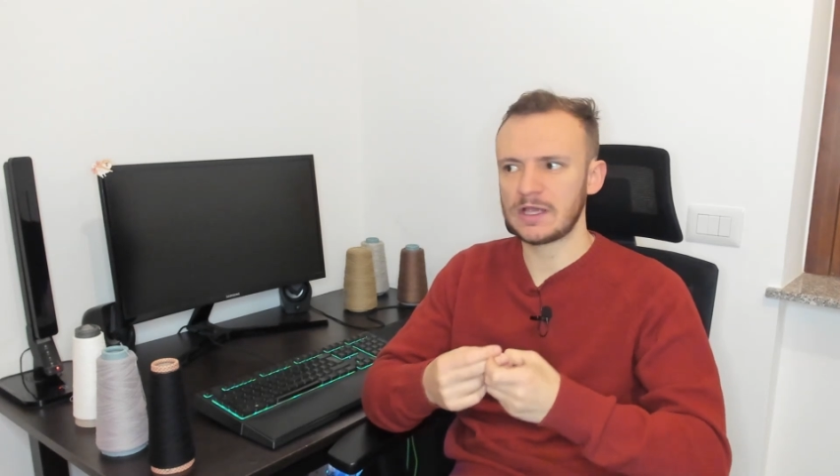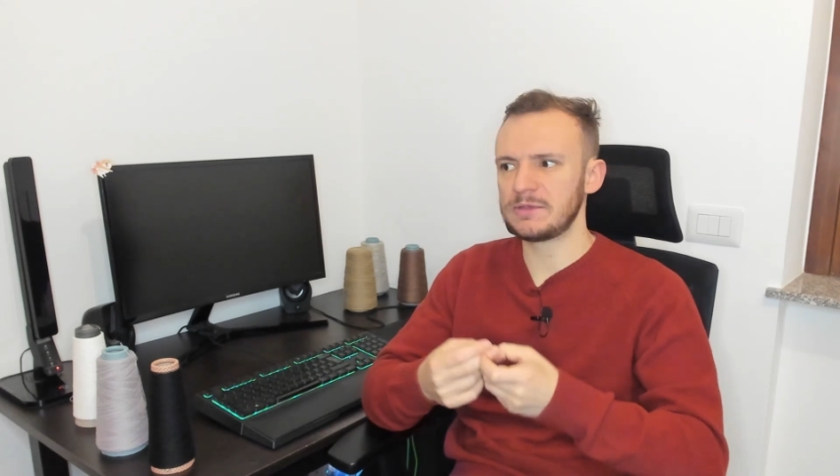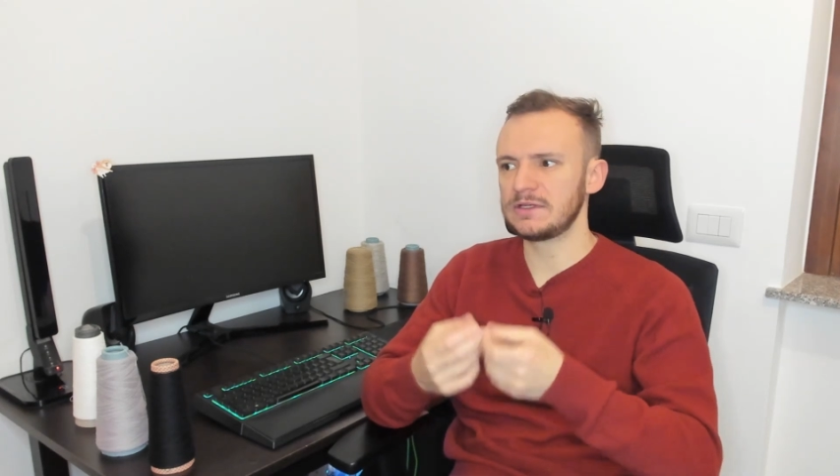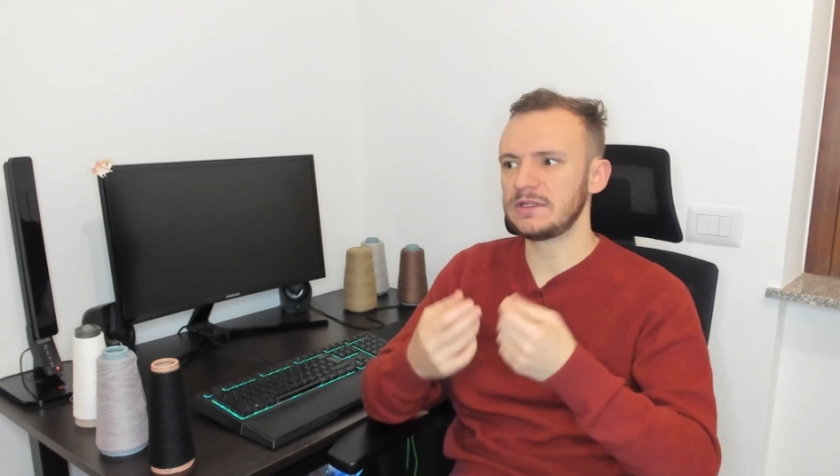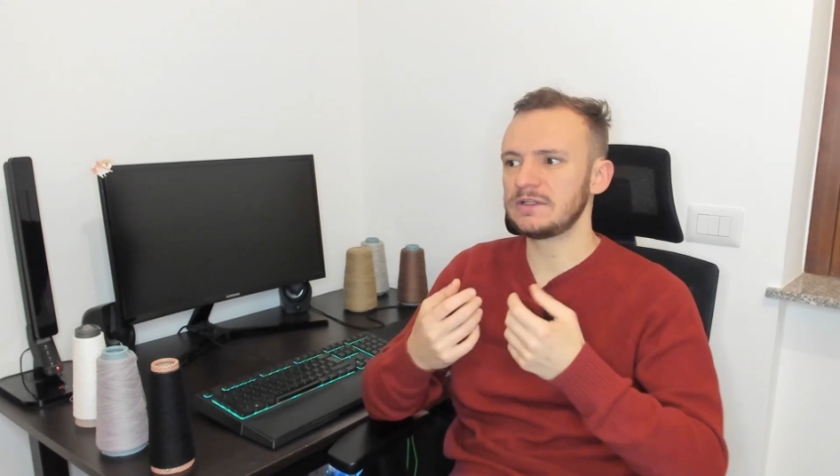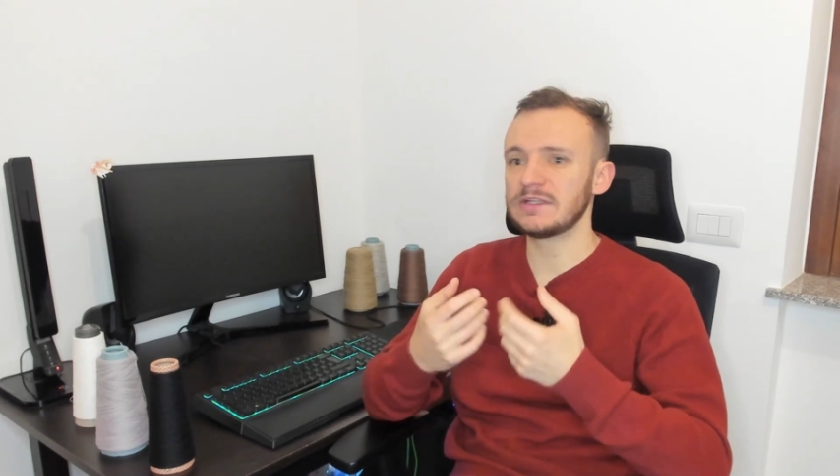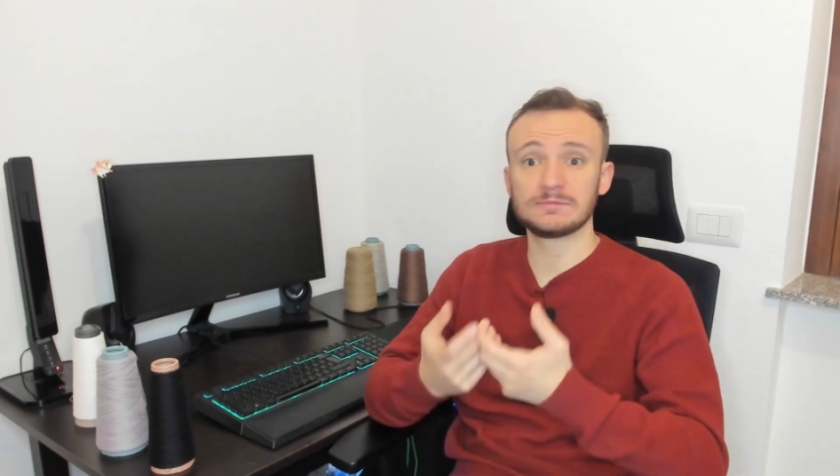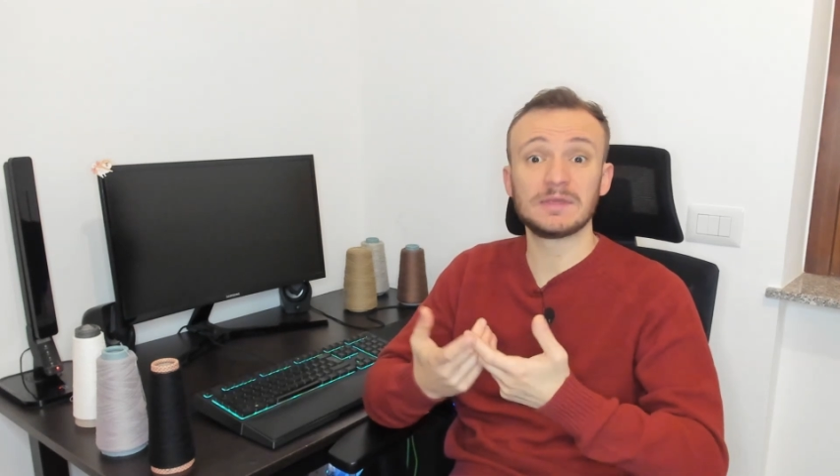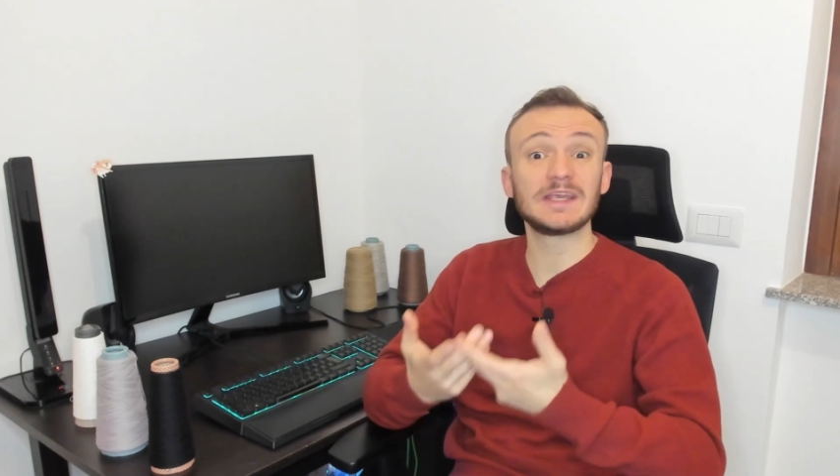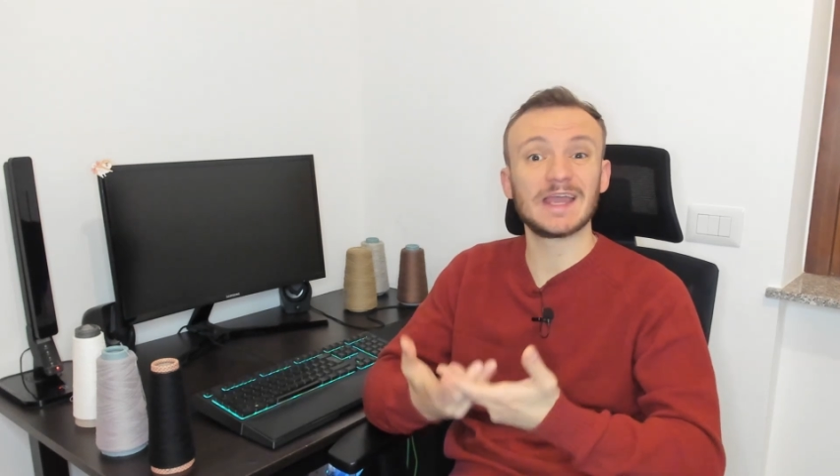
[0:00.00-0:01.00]
I mean, it
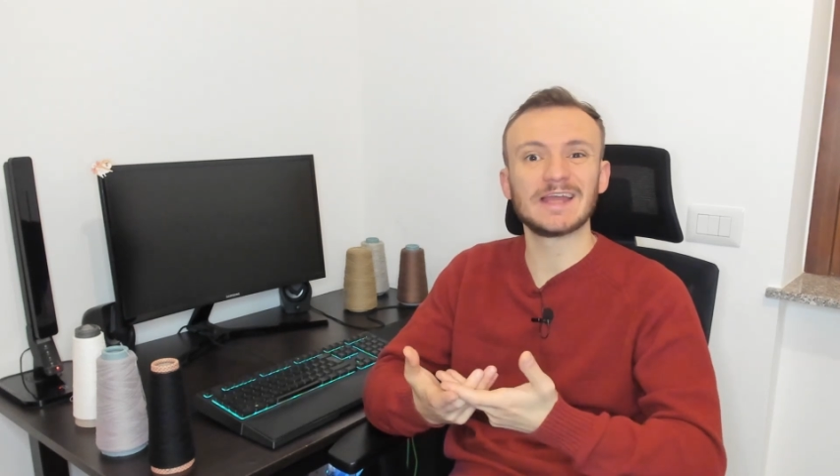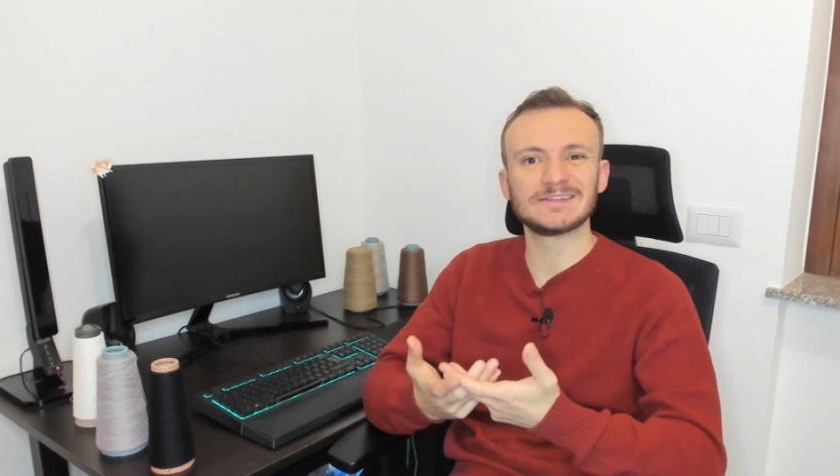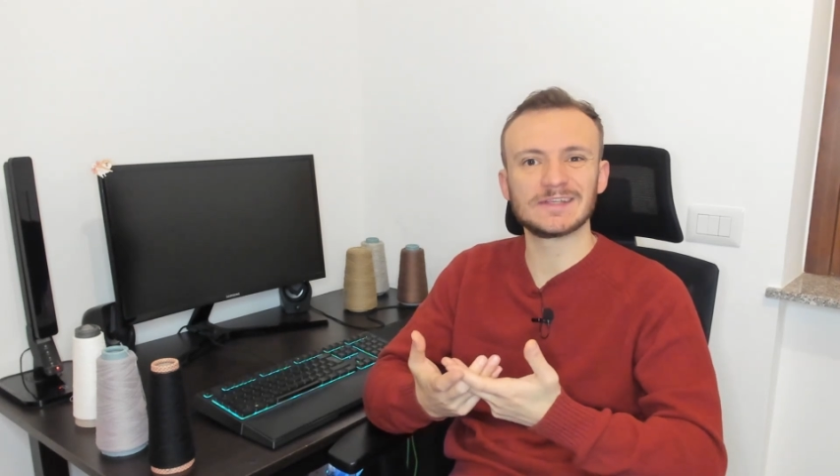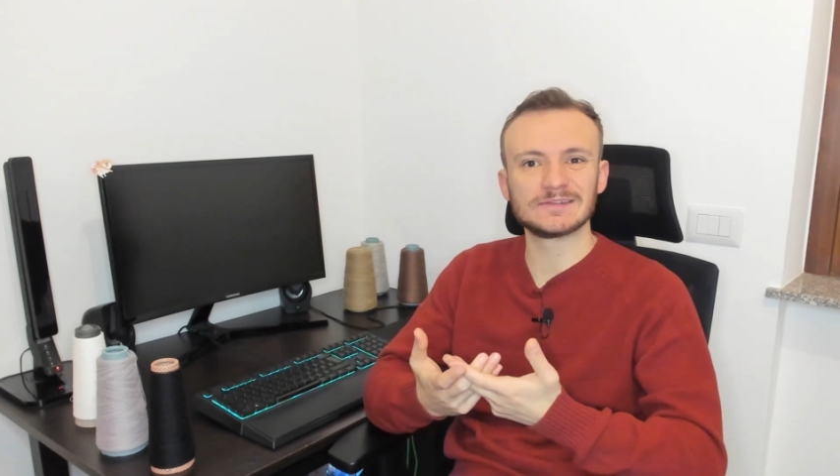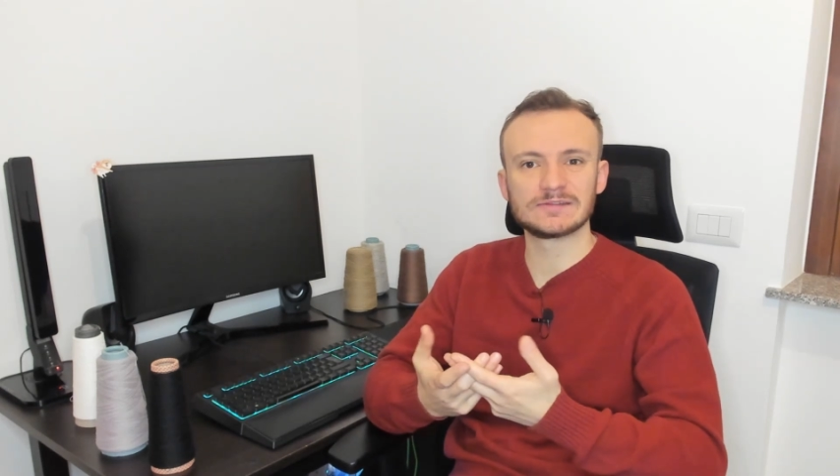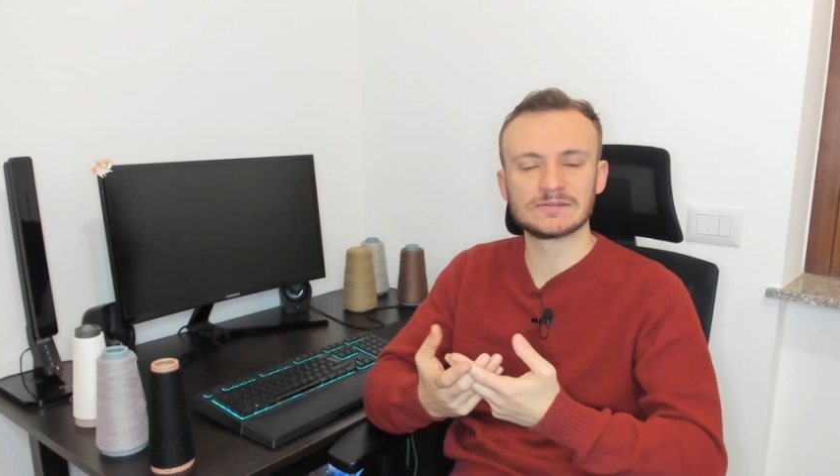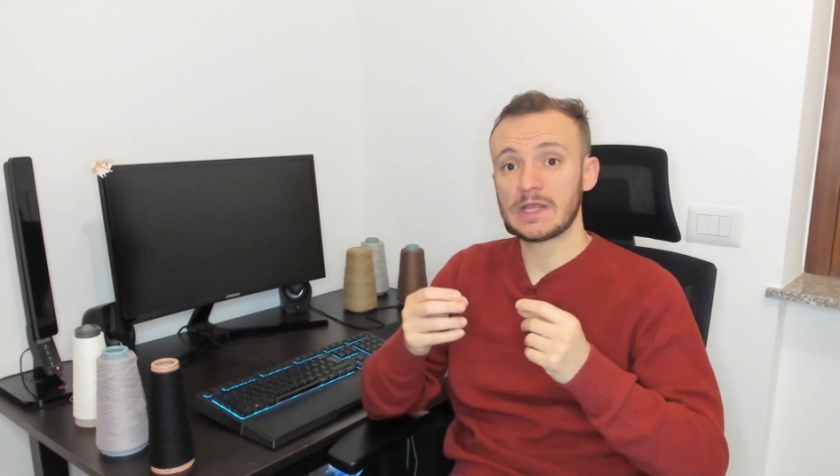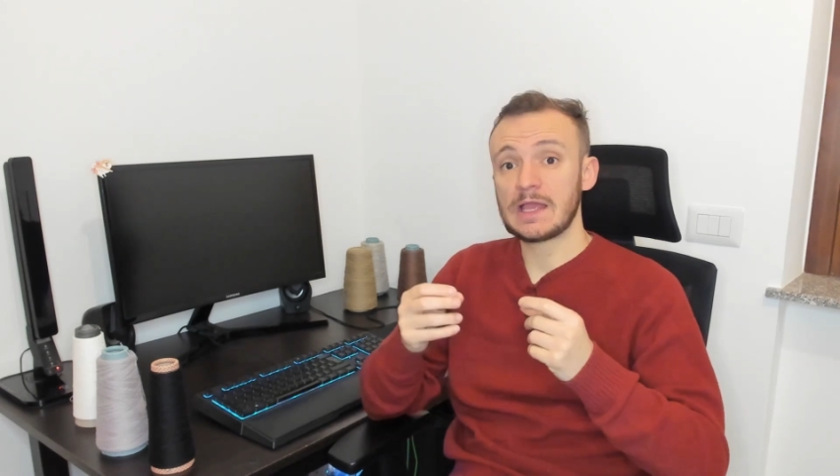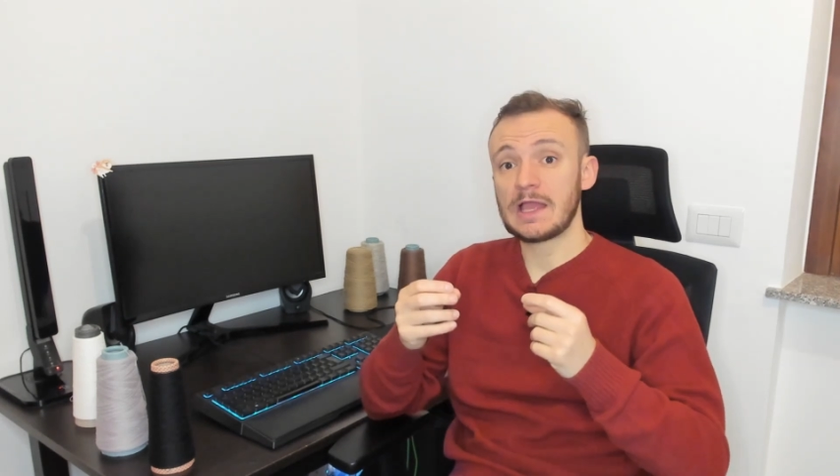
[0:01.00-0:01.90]
doesn't make any sense.